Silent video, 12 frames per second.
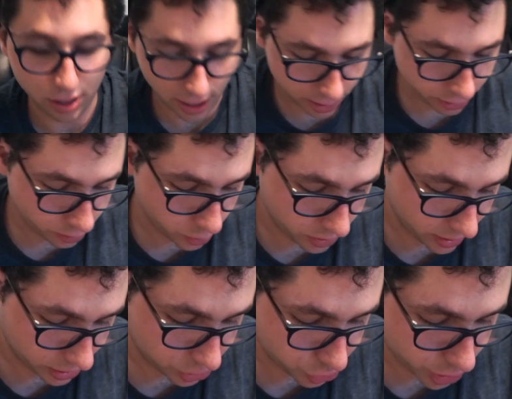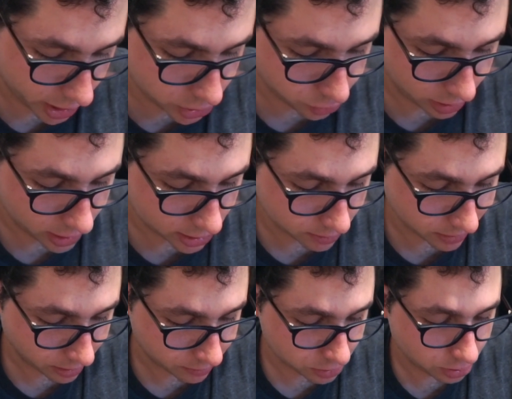I don't know what the exchange rate is, but
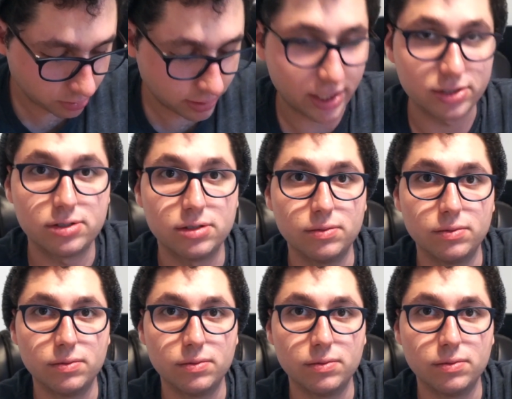I'm assuming that's,